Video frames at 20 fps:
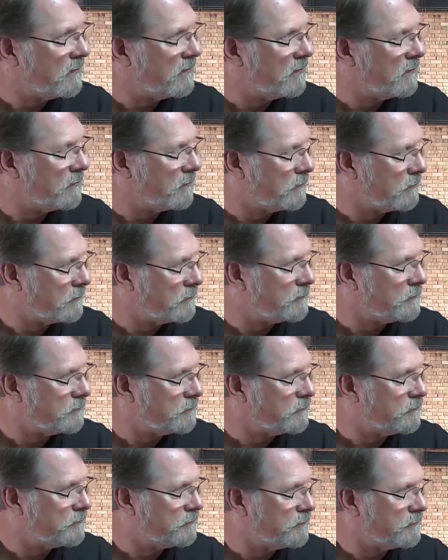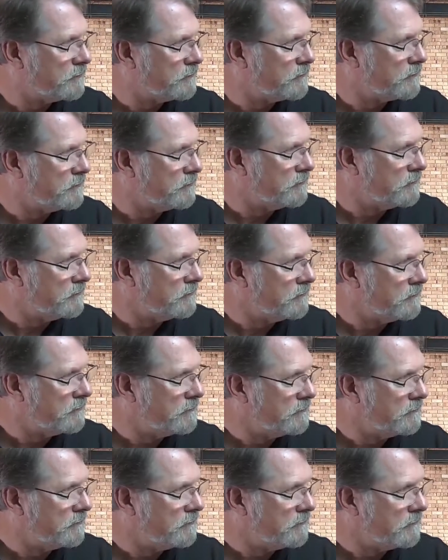
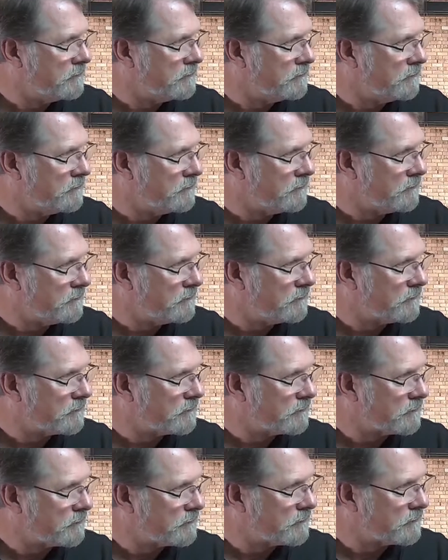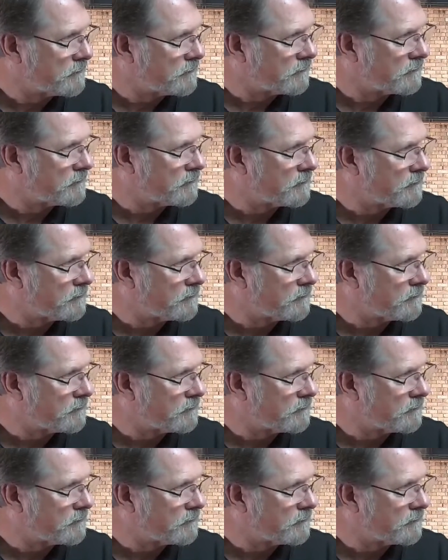This person isn't speaking.